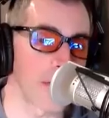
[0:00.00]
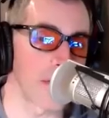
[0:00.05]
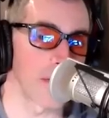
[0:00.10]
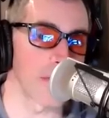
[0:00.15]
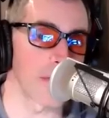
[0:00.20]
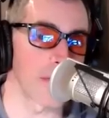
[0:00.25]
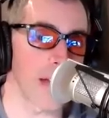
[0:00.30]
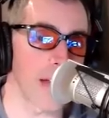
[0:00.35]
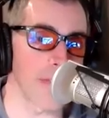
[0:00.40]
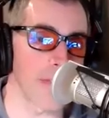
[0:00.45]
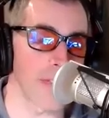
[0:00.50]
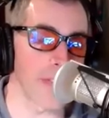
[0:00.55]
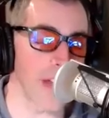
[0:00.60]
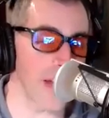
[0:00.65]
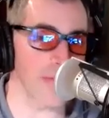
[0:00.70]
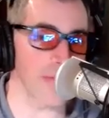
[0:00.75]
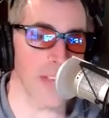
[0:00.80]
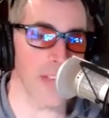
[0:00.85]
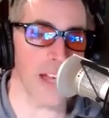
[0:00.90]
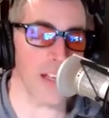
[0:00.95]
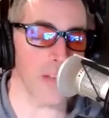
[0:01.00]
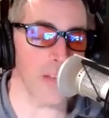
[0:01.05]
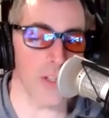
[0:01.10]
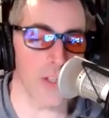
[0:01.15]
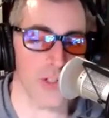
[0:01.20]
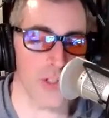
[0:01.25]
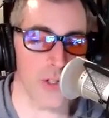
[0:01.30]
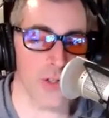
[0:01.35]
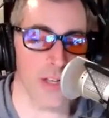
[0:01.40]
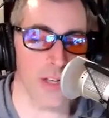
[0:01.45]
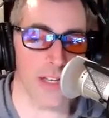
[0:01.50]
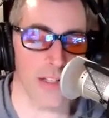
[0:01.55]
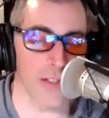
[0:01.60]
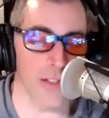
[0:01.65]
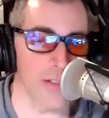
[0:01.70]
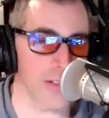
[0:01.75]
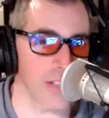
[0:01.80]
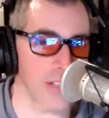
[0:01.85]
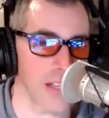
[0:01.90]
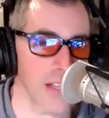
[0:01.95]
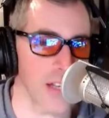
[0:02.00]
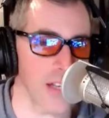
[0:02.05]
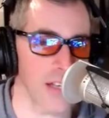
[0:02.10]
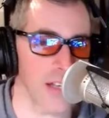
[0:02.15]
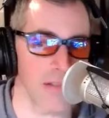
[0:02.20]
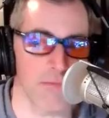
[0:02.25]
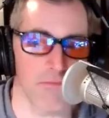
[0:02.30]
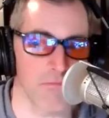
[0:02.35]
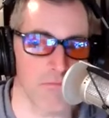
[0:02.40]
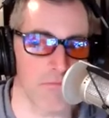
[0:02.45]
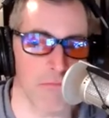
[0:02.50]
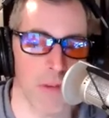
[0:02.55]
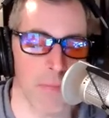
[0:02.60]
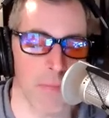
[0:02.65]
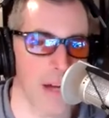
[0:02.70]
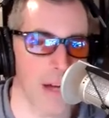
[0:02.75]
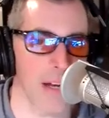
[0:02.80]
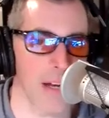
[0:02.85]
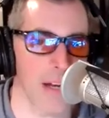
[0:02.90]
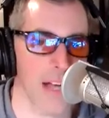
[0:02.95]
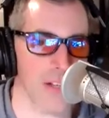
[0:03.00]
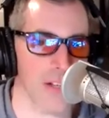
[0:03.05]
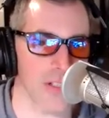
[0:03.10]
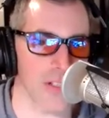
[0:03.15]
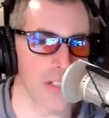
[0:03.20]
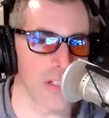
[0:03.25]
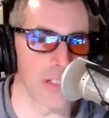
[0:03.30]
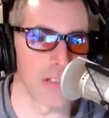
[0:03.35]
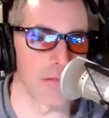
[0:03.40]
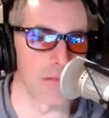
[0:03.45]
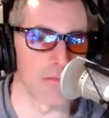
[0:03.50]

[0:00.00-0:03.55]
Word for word: Absolutely. That, that that once you get used to that, your body actually